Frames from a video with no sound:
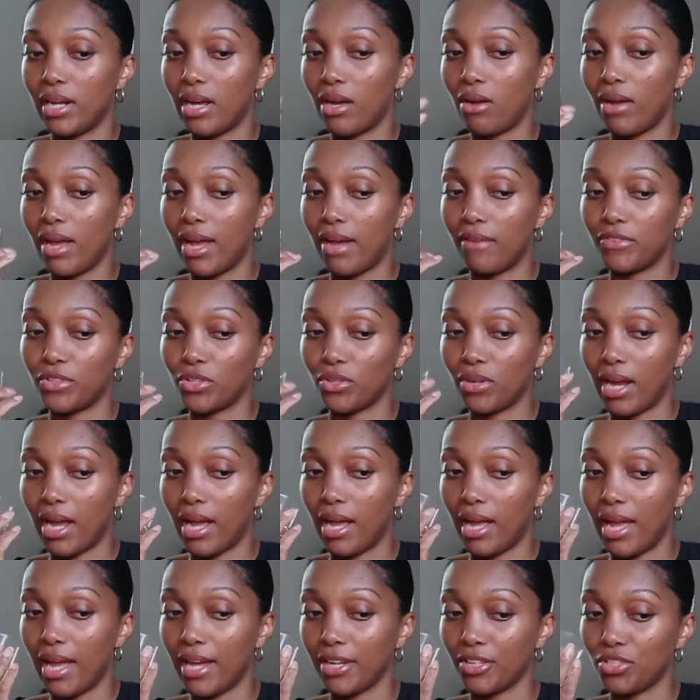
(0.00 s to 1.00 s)
it out after
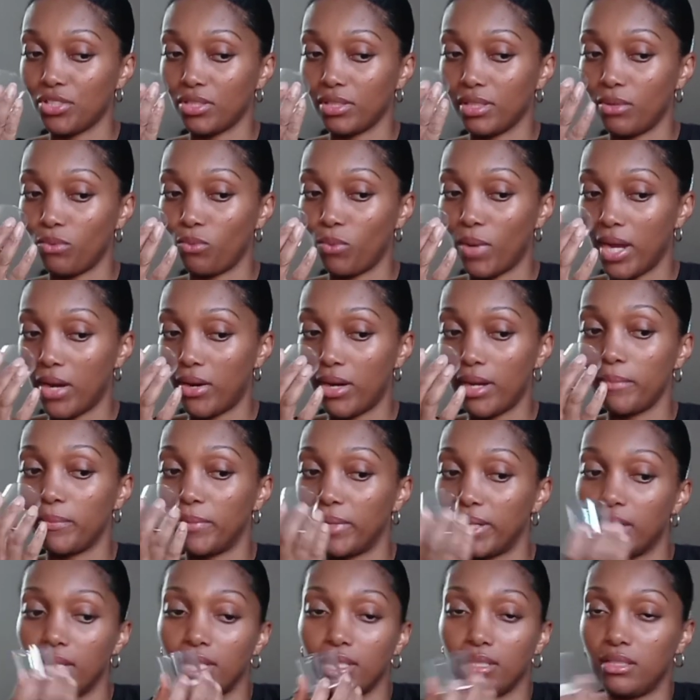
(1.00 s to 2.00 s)
I actually wear
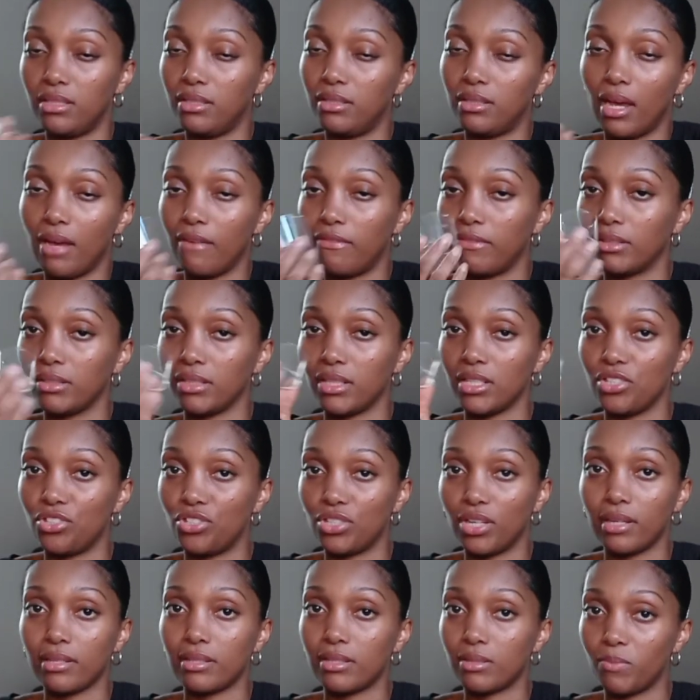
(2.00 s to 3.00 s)
it, but it definitely
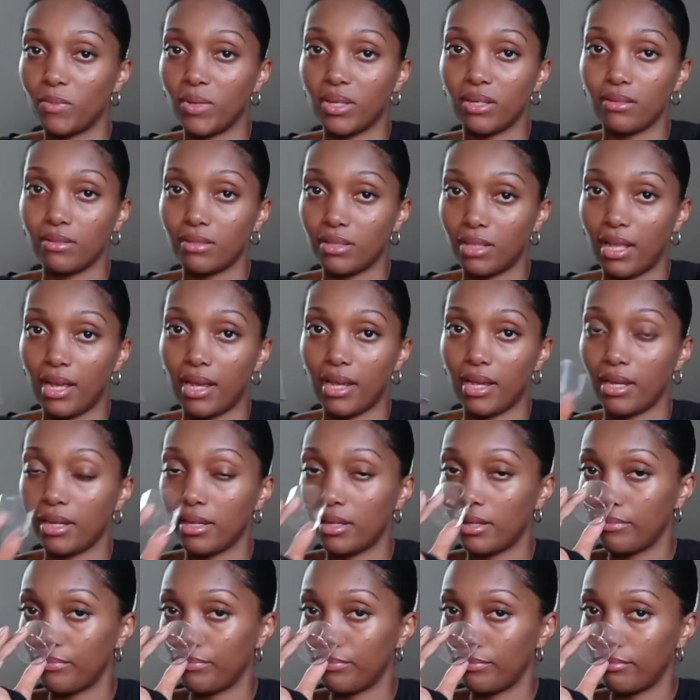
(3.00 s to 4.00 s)
just smells
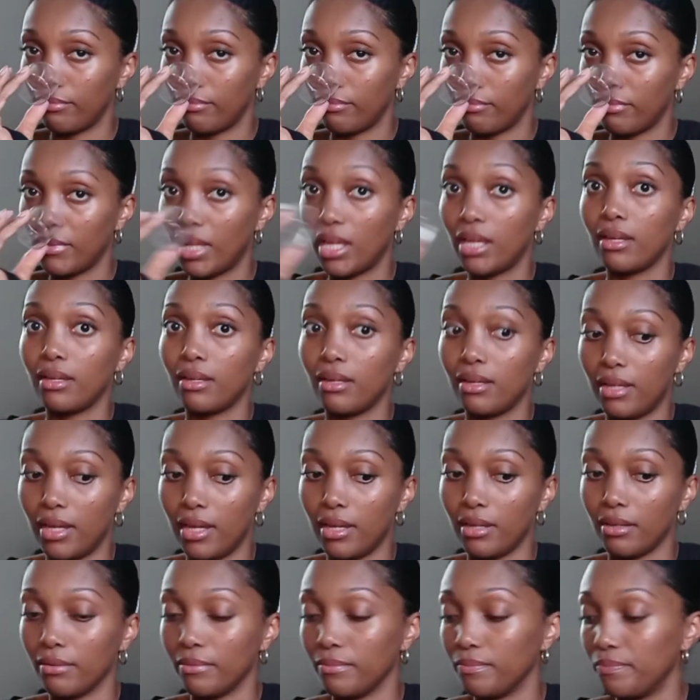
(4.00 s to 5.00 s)
like
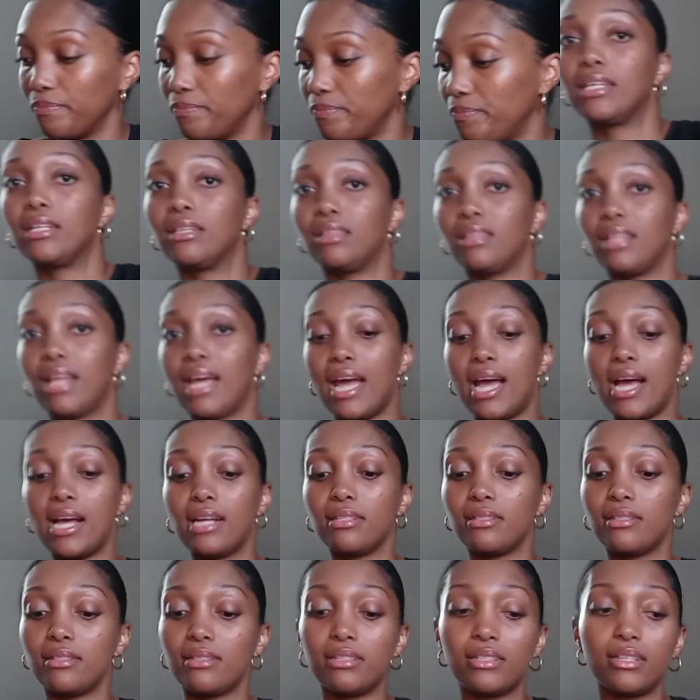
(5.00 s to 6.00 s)
gingham. And the
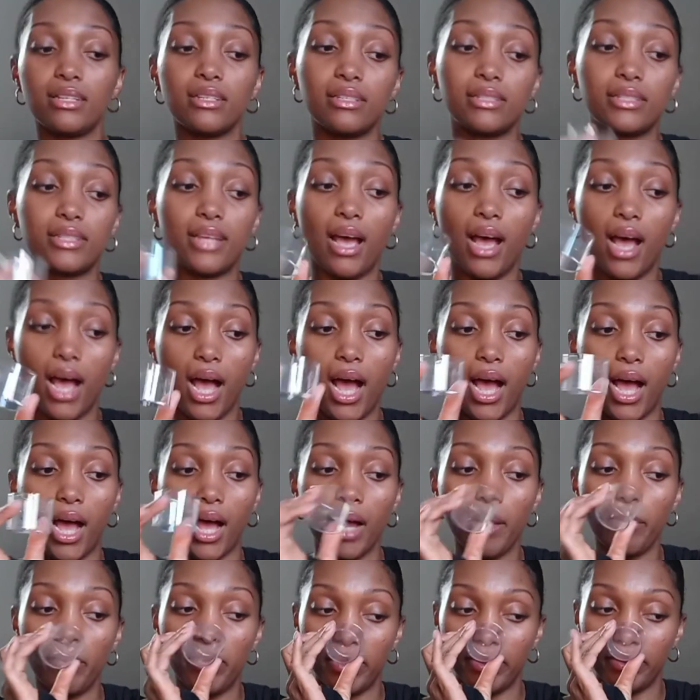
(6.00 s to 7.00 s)
last
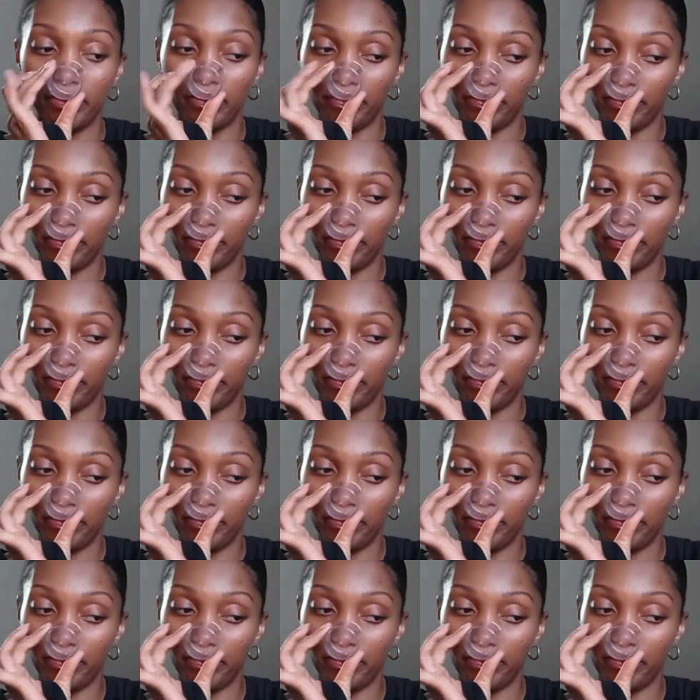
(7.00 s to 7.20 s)
top